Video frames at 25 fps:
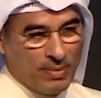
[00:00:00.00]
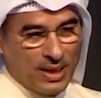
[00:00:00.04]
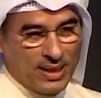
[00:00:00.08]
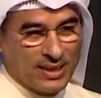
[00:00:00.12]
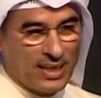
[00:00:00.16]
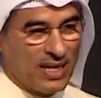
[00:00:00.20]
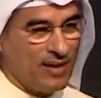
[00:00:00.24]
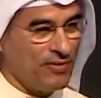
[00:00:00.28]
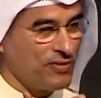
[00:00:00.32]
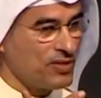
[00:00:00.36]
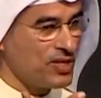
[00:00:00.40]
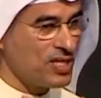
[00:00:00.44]

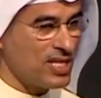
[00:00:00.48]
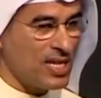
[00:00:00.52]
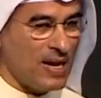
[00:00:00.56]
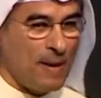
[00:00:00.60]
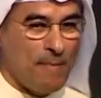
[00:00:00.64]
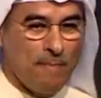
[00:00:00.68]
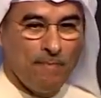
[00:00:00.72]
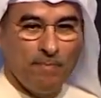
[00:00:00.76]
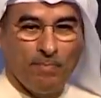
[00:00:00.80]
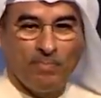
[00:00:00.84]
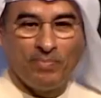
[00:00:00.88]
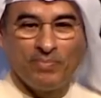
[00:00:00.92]
might have
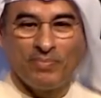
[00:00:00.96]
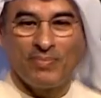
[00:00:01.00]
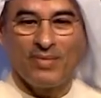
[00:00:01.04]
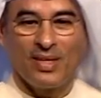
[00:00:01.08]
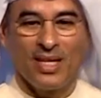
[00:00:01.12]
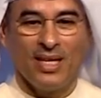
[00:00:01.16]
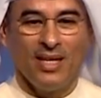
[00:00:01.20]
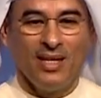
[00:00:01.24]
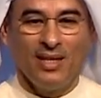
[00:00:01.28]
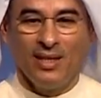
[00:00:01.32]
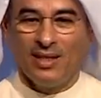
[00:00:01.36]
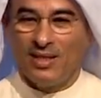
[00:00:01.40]
some
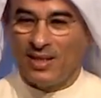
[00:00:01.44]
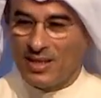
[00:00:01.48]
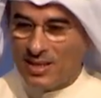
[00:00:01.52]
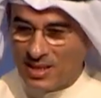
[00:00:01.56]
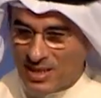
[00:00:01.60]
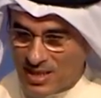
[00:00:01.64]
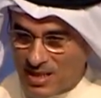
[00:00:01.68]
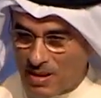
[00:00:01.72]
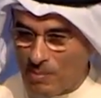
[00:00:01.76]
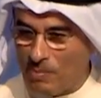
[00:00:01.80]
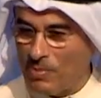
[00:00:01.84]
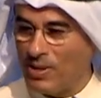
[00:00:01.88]

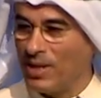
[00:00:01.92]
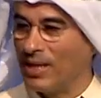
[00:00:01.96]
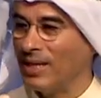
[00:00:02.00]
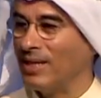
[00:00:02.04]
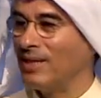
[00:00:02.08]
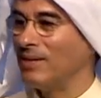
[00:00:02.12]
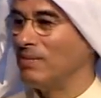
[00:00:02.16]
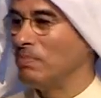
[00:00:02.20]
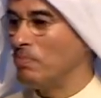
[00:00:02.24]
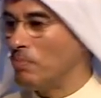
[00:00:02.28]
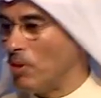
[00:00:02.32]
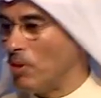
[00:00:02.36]
something